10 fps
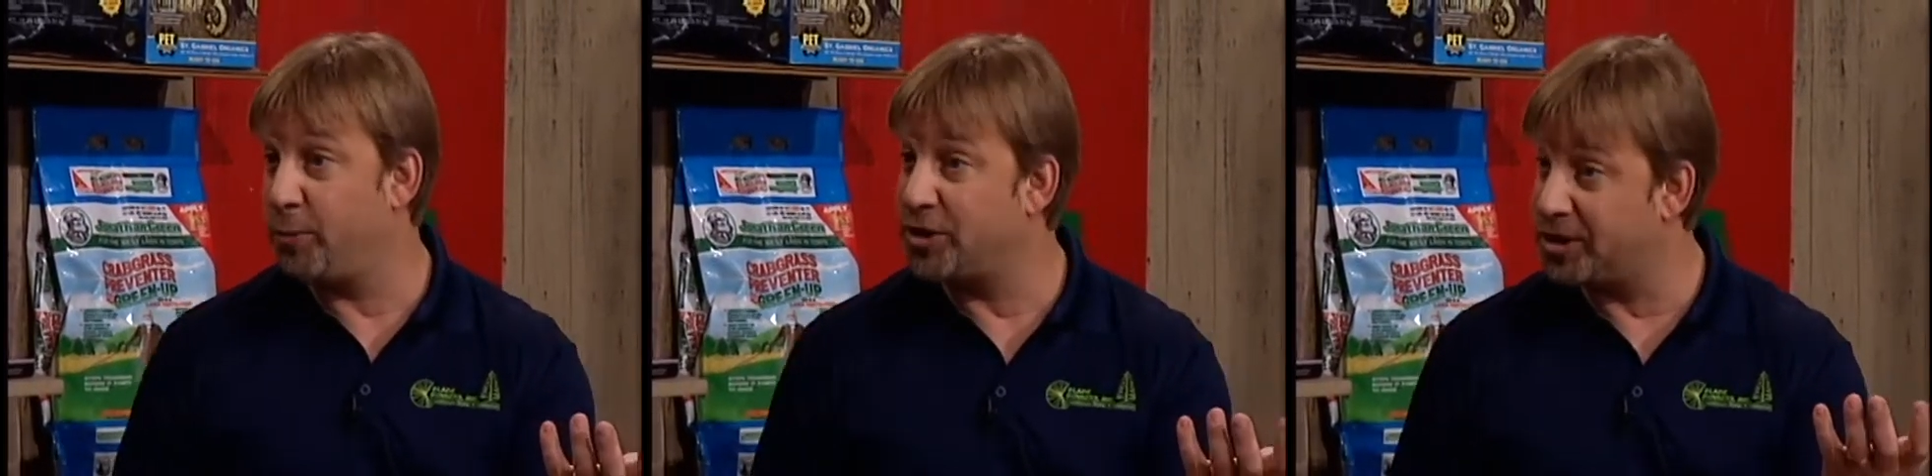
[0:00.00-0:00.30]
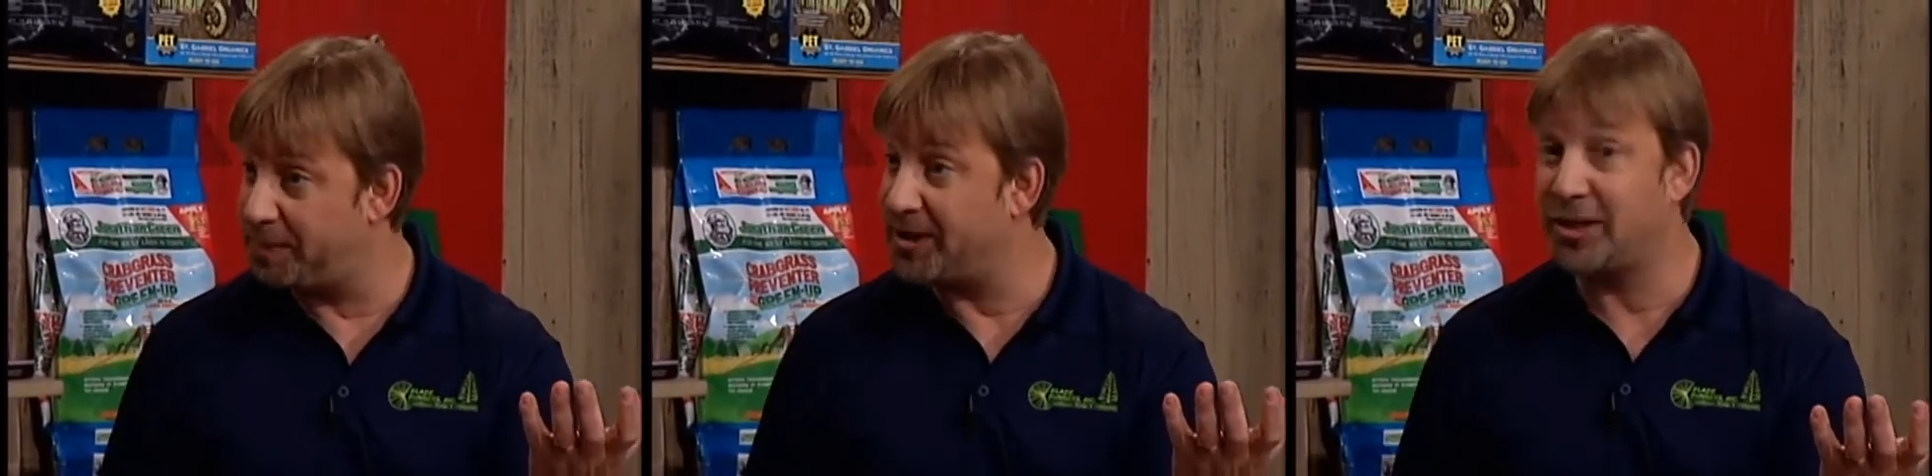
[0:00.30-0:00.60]
which
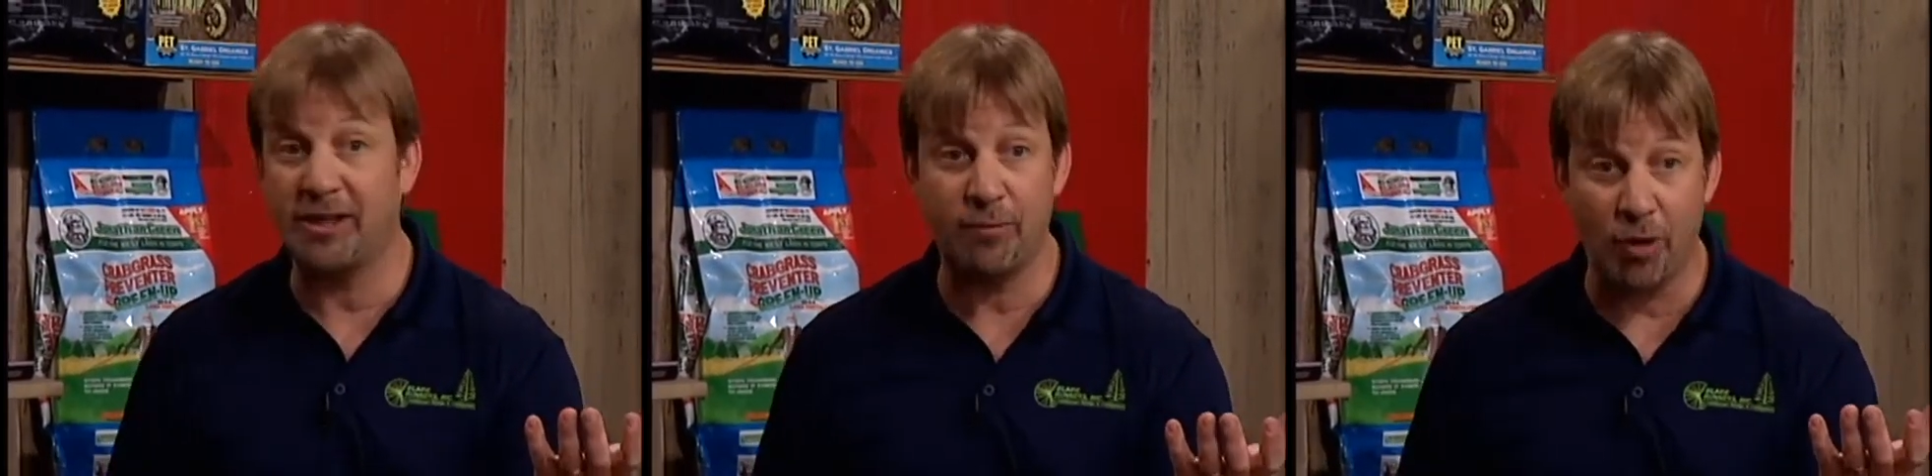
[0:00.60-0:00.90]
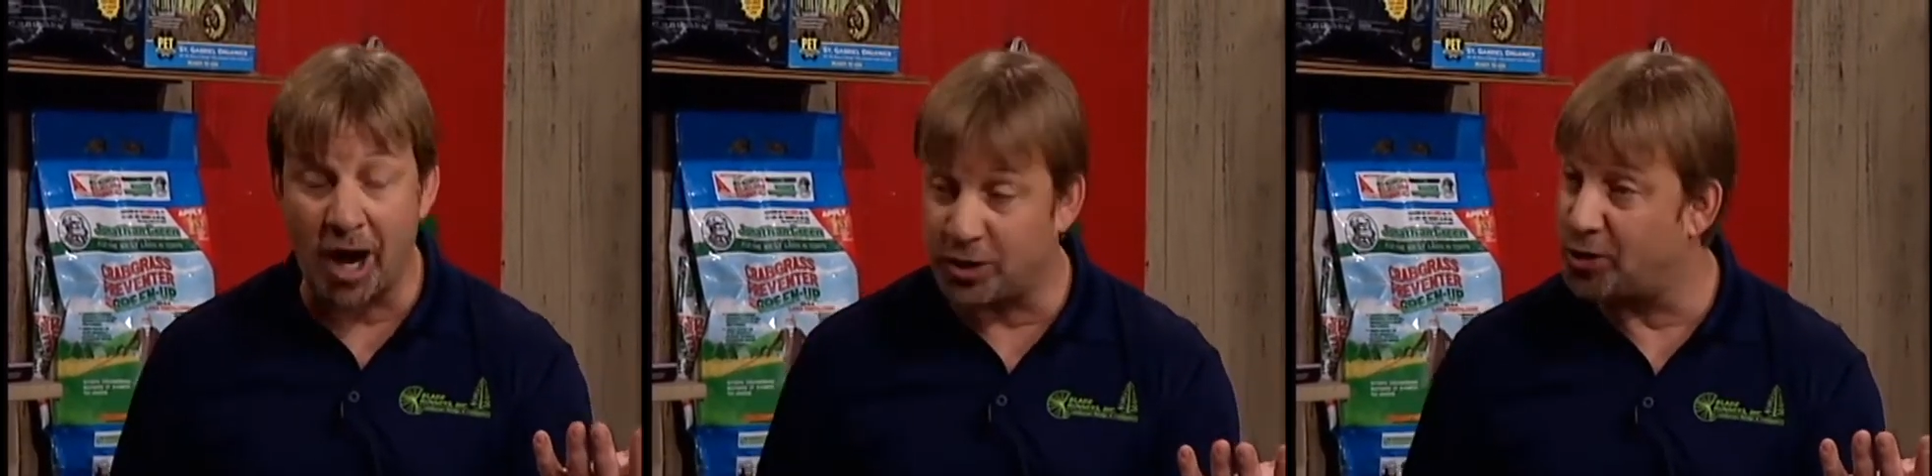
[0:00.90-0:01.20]
is basically
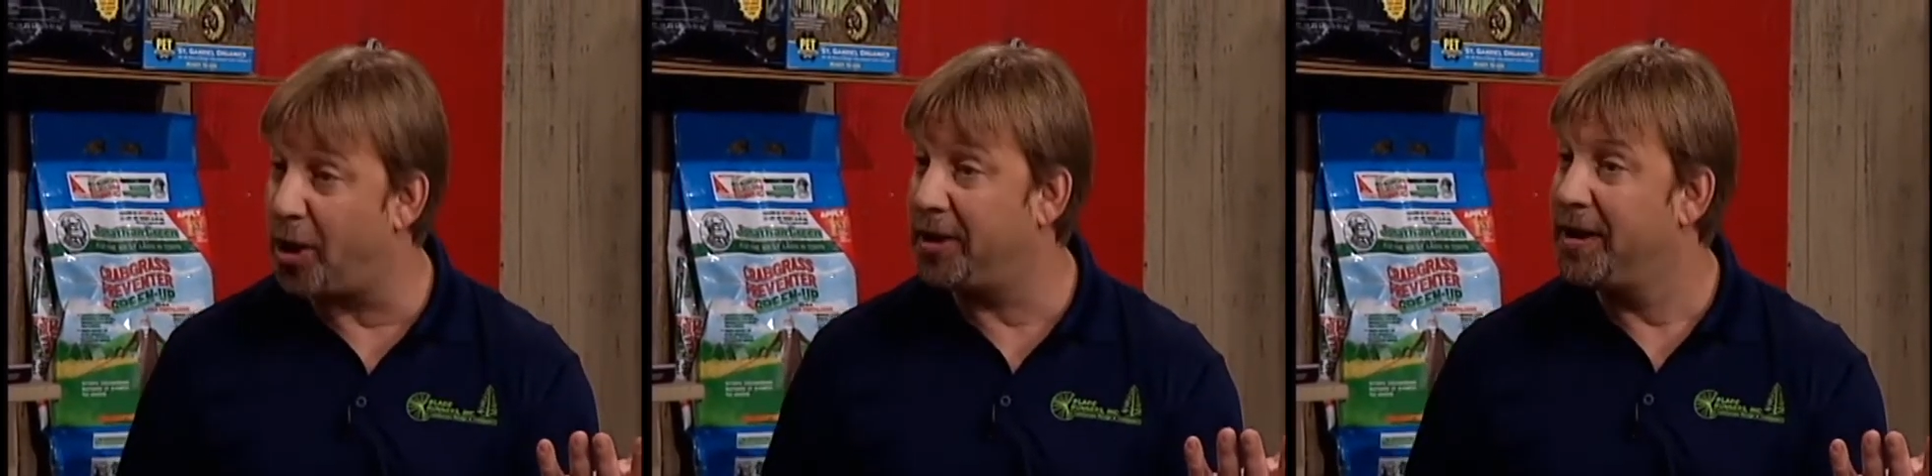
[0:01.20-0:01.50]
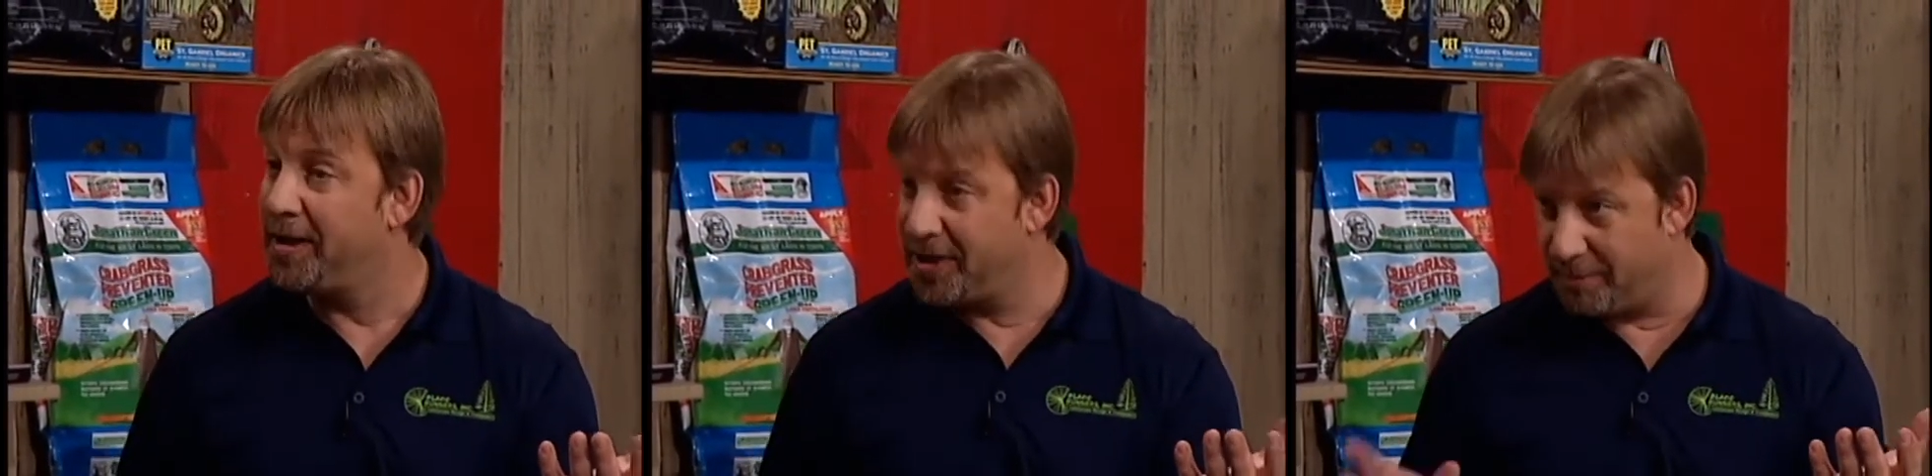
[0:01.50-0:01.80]
rock salt,
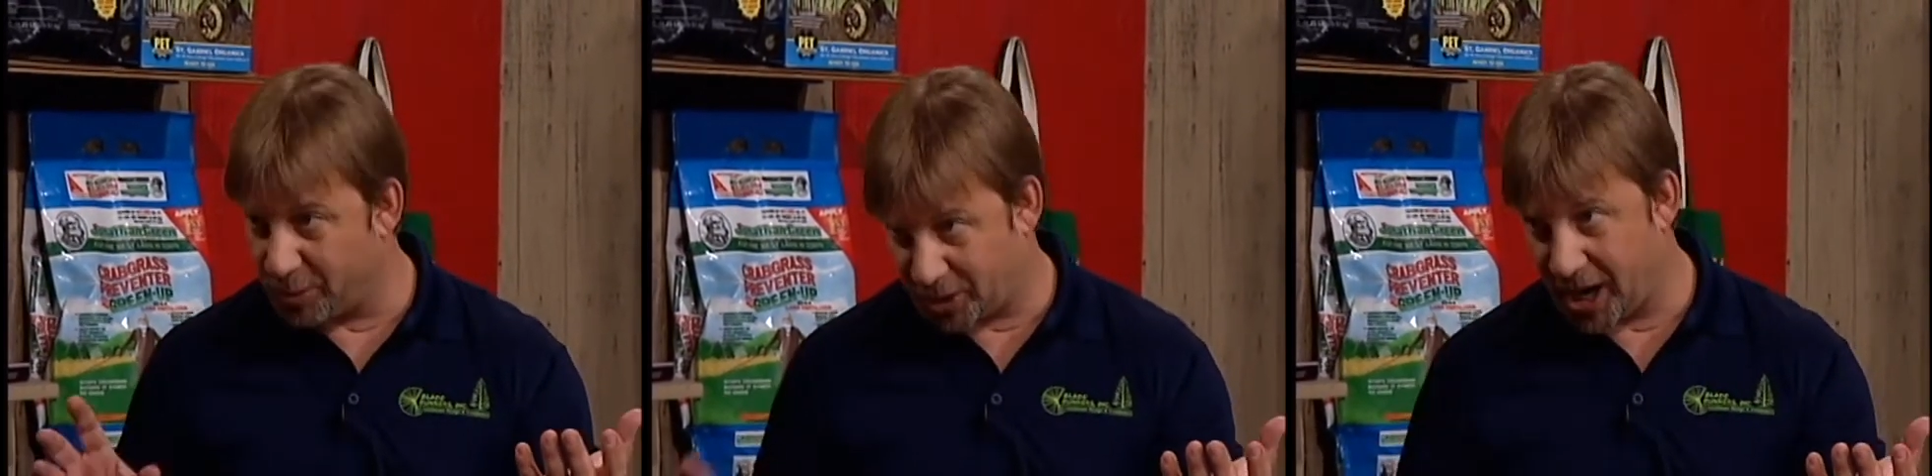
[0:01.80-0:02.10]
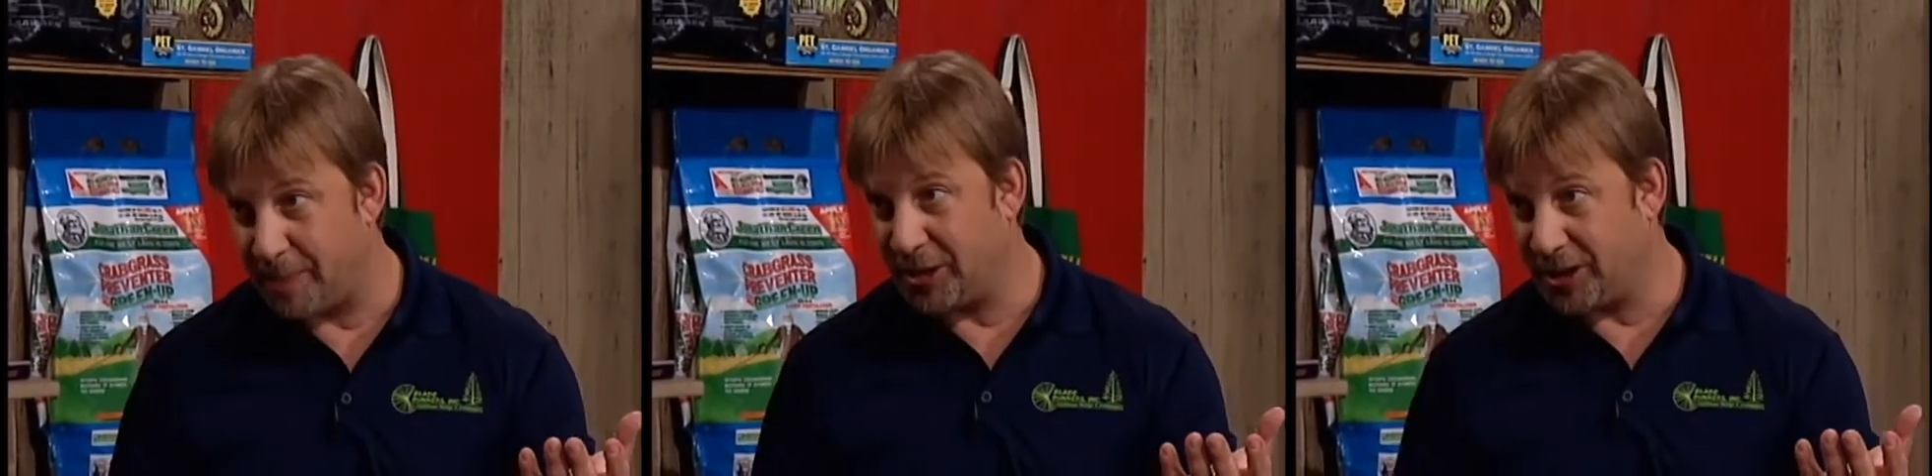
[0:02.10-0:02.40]
the most
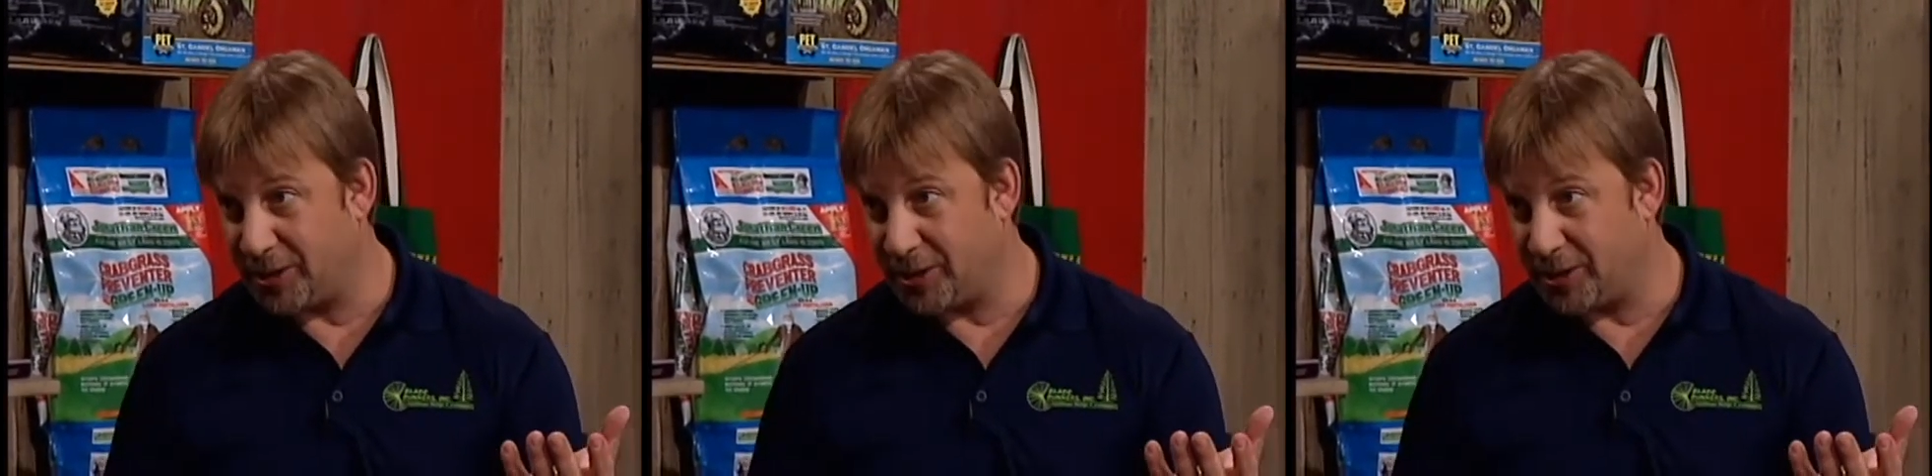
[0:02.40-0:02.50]
commonly